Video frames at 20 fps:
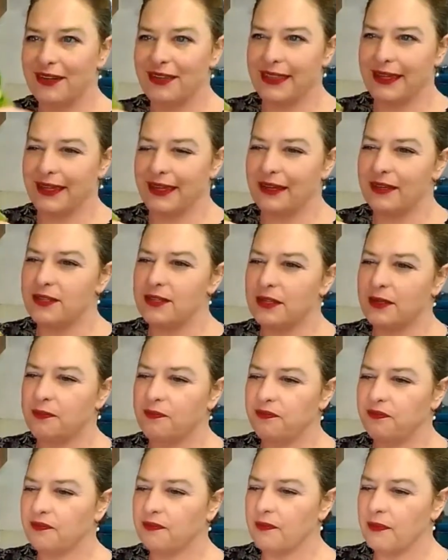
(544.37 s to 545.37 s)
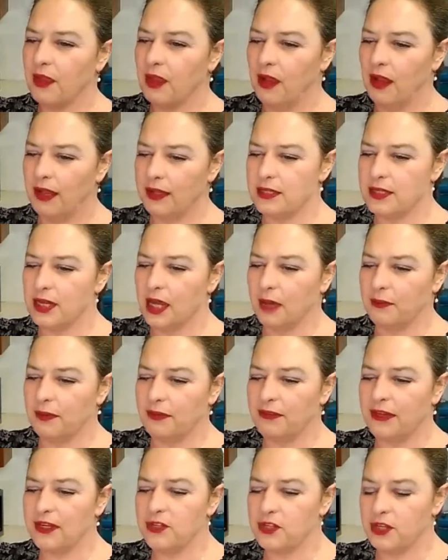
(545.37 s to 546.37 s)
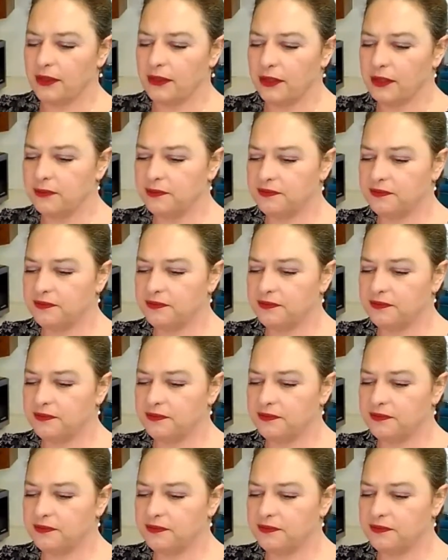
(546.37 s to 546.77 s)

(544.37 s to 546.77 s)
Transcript: these on top of each other